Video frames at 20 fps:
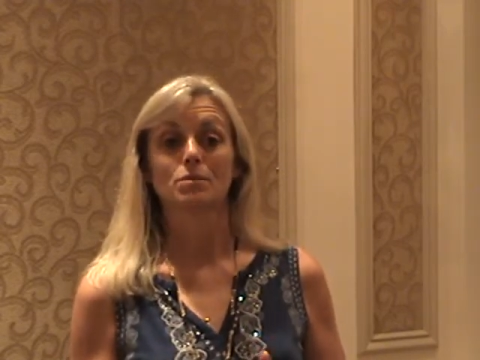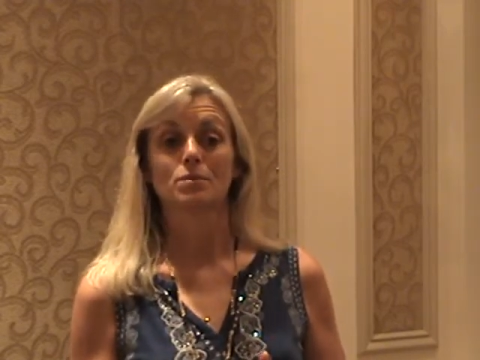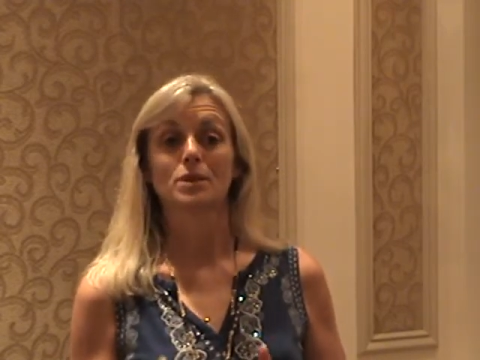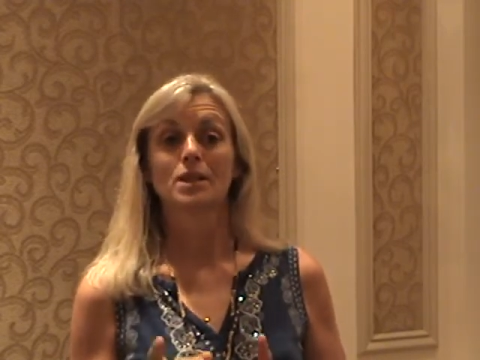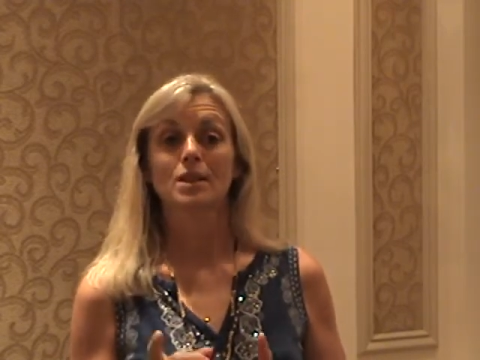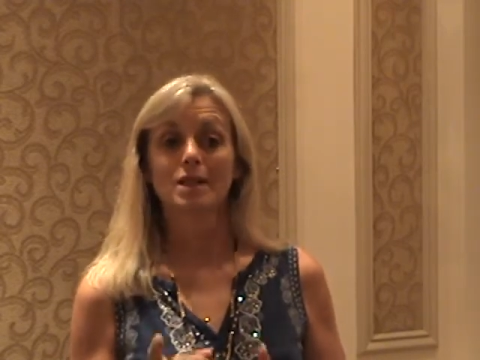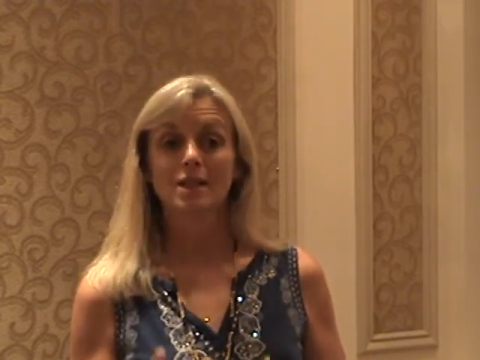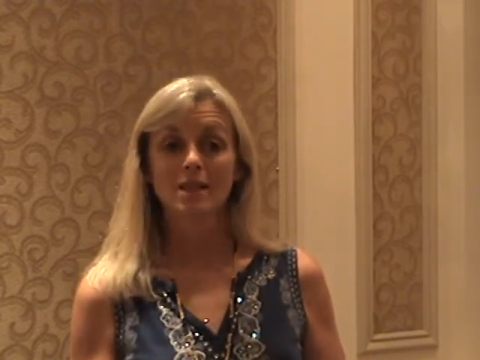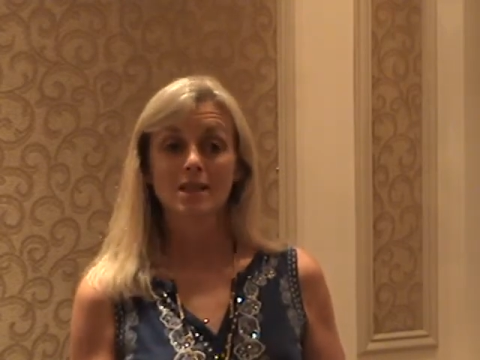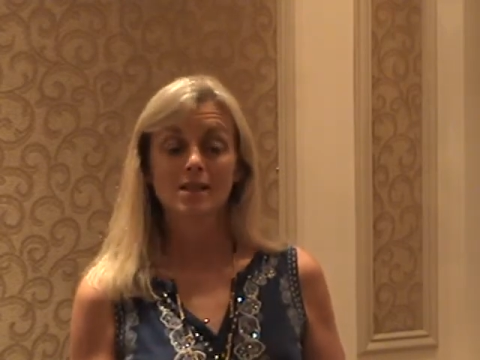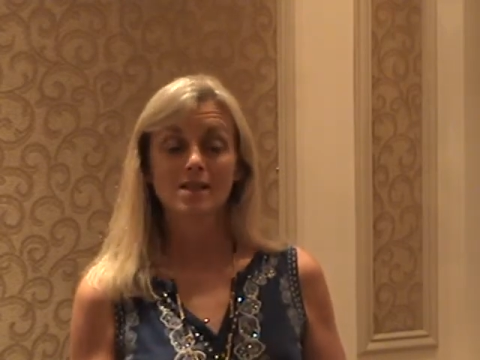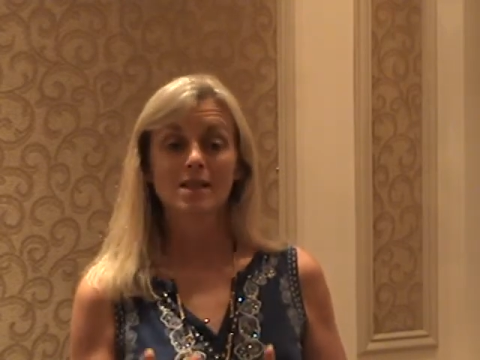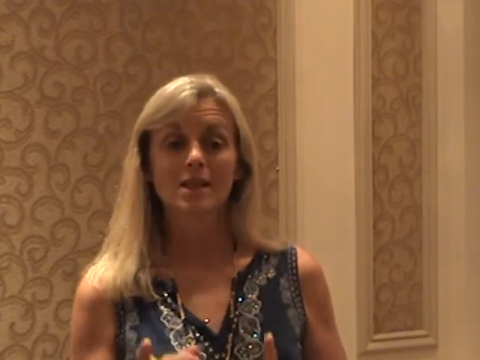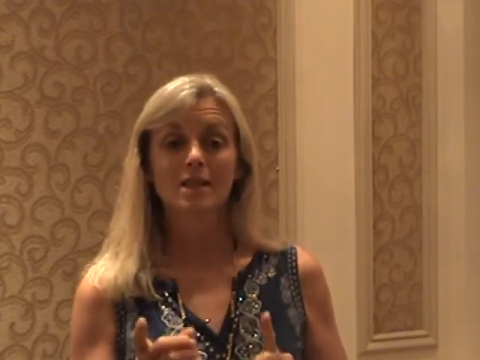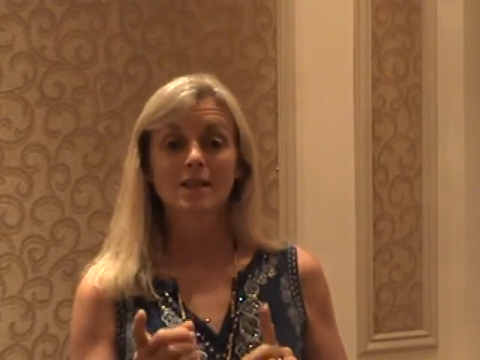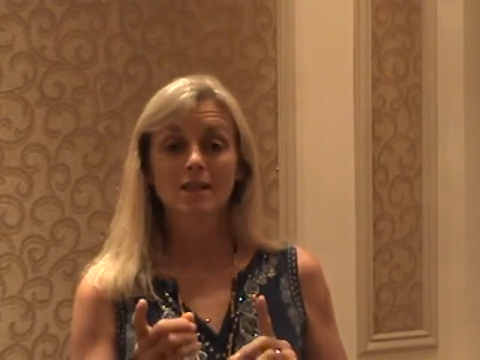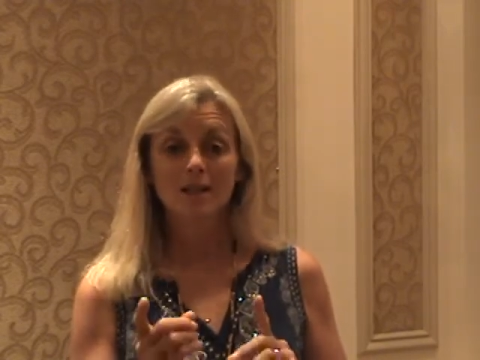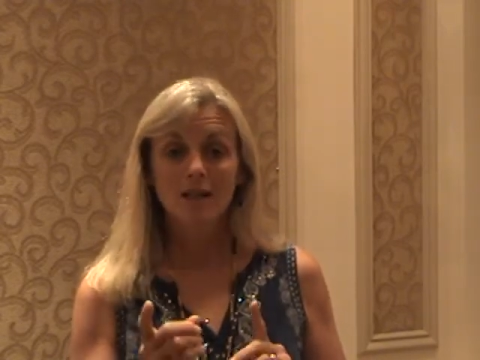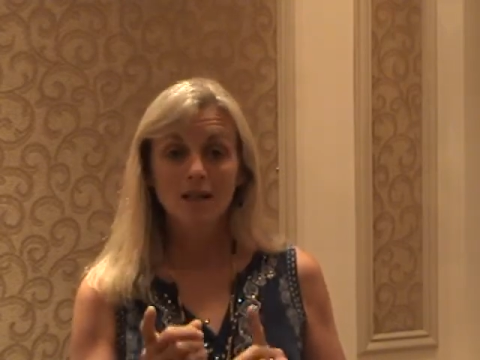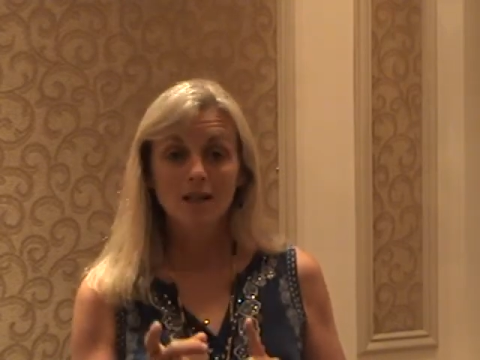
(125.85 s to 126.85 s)
because a
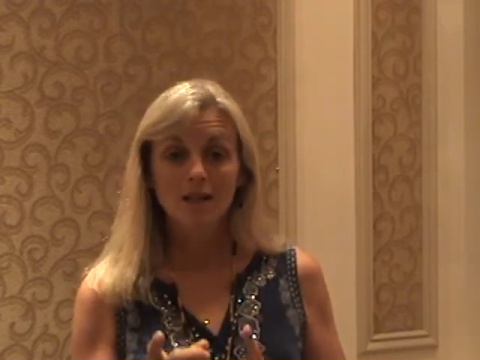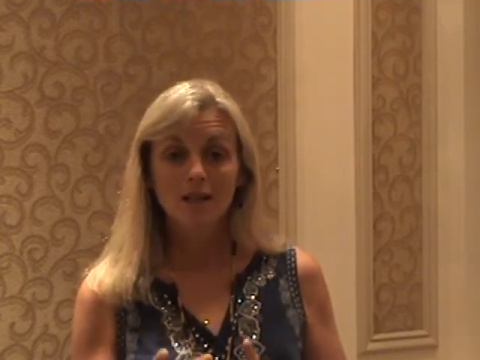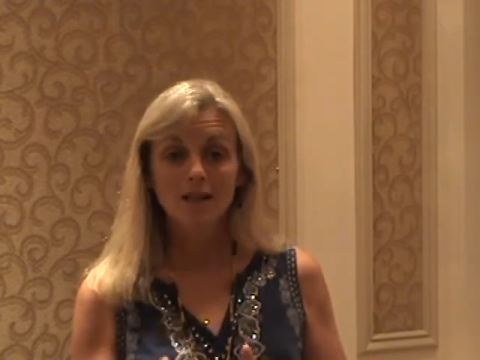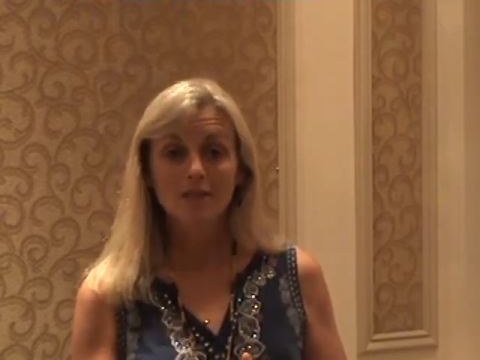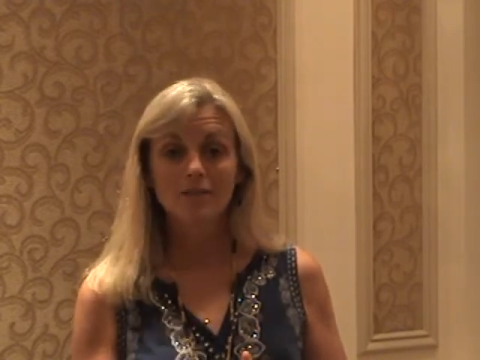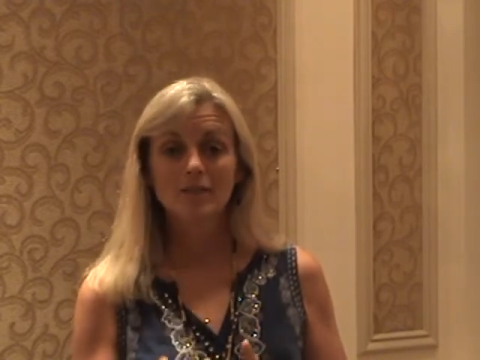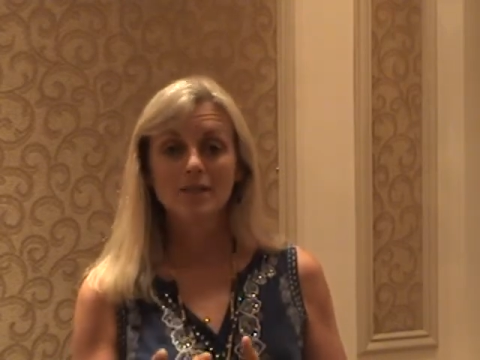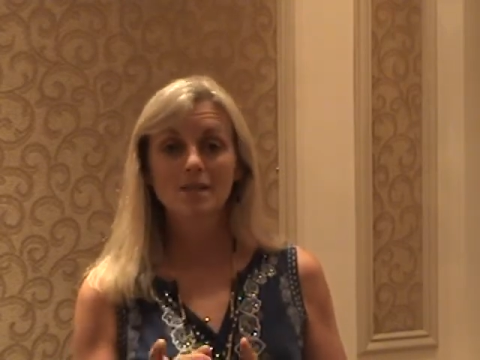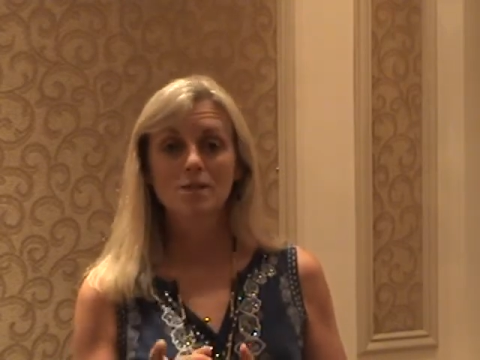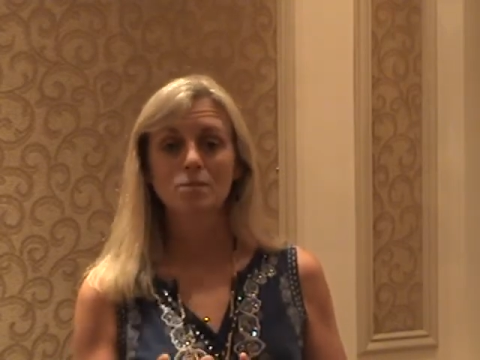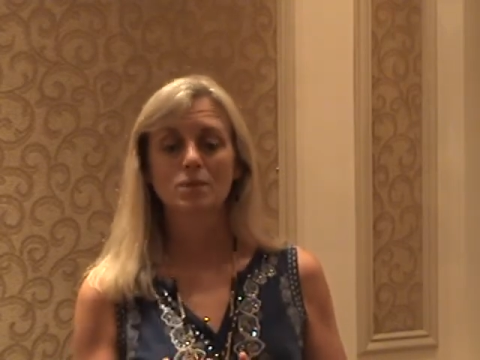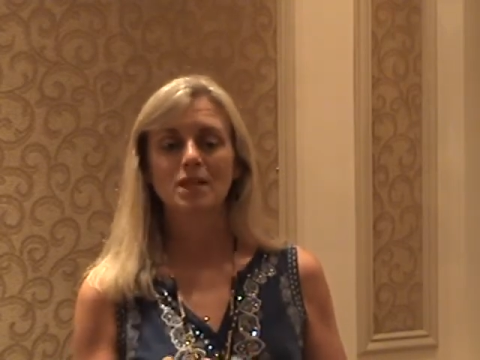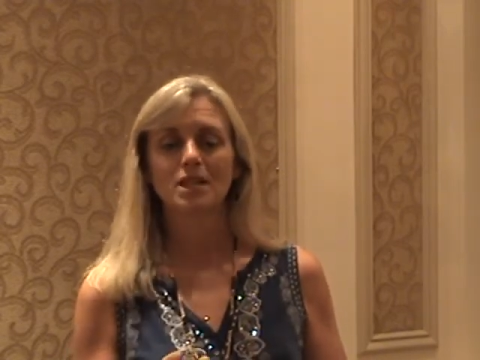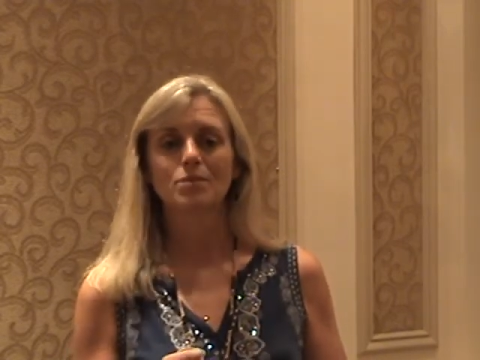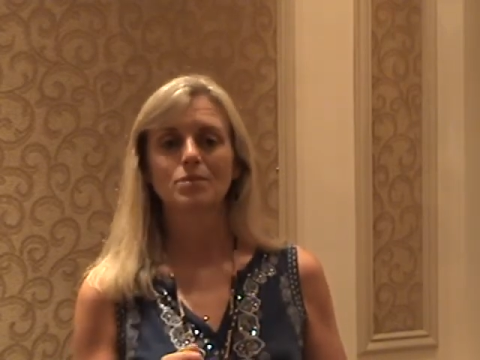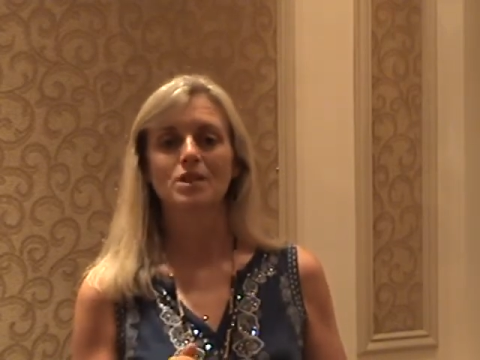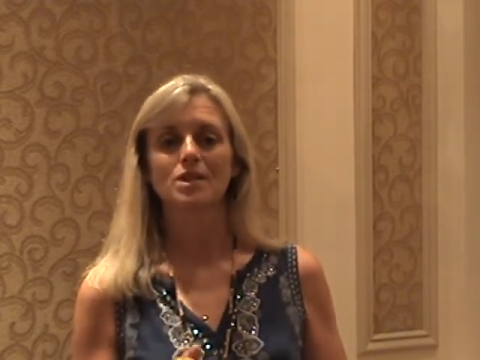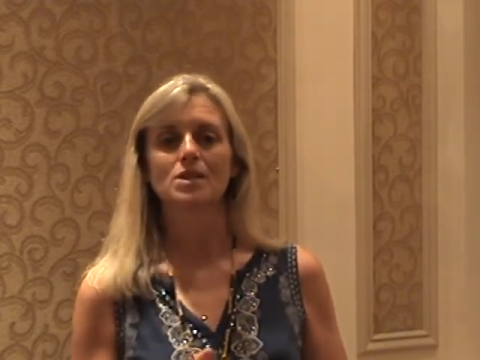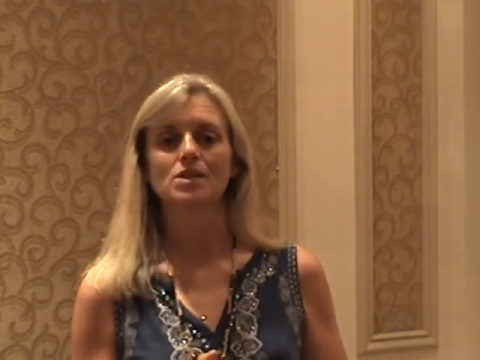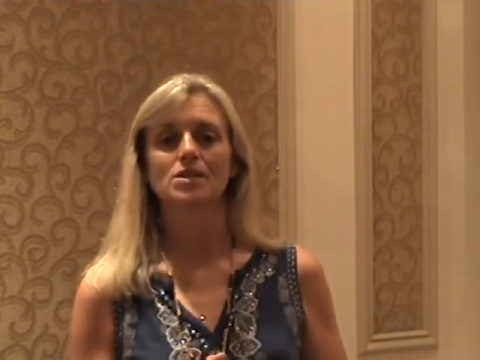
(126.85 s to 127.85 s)
lot of these
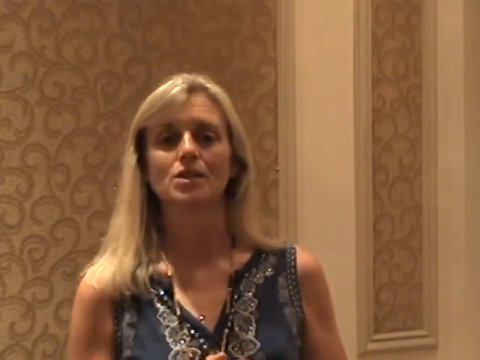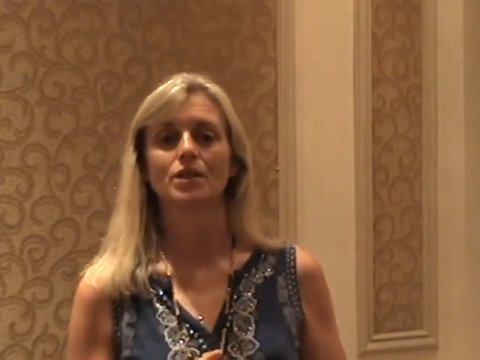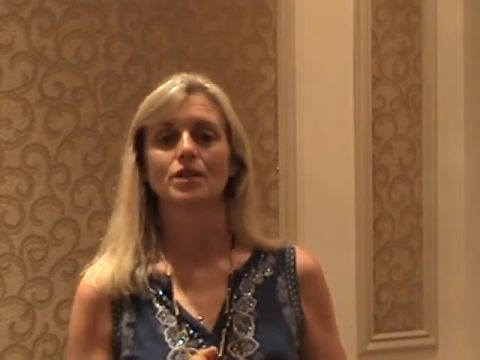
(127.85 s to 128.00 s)
babies